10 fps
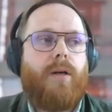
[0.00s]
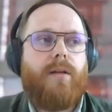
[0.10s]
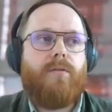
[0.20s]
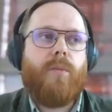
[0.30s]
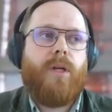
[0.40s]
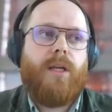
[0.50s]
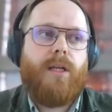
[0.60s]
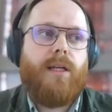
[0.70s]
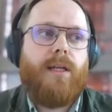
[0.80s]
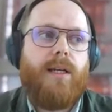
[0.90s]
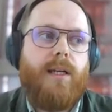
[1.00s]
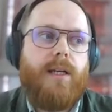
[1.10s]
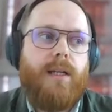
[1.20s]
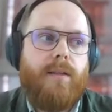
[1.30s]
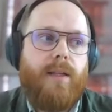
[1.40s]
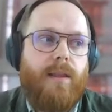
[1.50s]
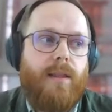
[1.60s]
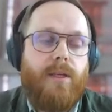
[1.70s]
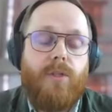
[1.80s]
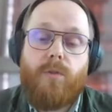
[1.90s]
bucket of money that
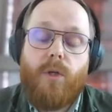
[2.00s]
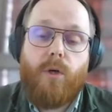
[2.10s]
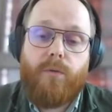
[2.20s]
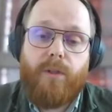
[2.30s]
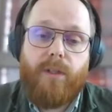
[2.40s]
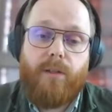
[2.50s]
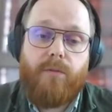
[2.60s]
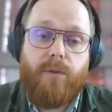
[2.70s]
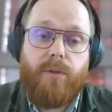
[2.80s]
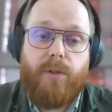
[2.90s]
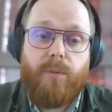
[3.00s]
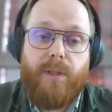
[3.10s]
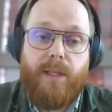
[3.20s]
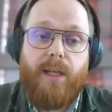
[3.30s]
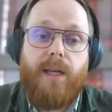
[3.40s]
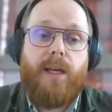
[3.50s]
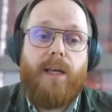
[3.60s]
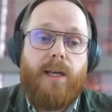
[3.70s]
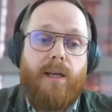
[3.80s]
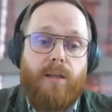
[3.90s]
they do co-funding for European
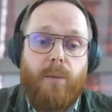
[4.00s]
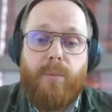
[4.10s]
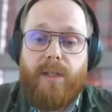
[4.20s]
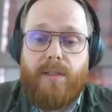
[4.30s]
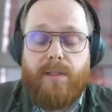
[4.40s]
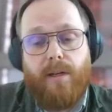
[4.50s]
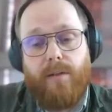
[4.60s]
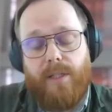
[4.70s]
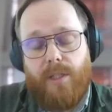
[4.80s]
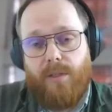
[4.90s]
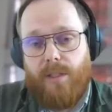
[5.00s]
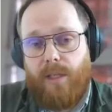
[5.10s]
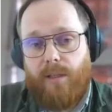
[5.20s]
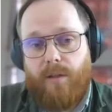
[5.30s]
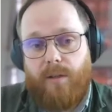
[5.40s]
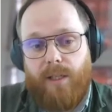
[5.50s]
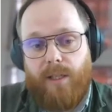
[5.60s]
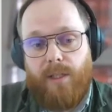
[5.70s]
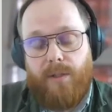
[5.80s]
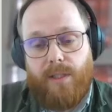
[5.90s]
companies that are
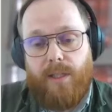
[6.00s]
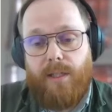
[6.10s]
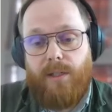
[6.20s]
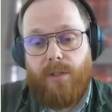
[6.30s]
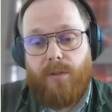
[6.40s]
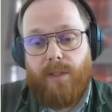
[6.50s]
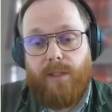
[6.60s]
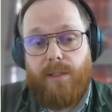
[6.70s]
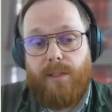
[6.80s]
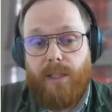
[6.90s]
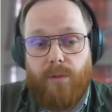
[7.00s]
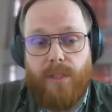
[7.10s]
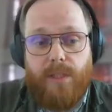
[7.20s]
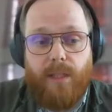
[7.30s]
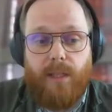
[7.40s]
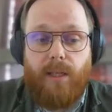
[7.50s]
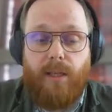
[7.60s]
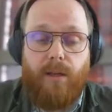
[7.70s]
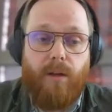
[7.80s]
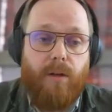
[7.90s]
interested in doing
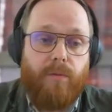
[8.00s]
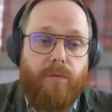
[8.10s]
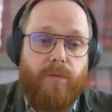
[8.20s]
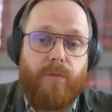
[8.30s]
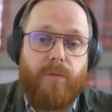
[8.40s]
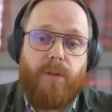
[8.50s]
de-risking of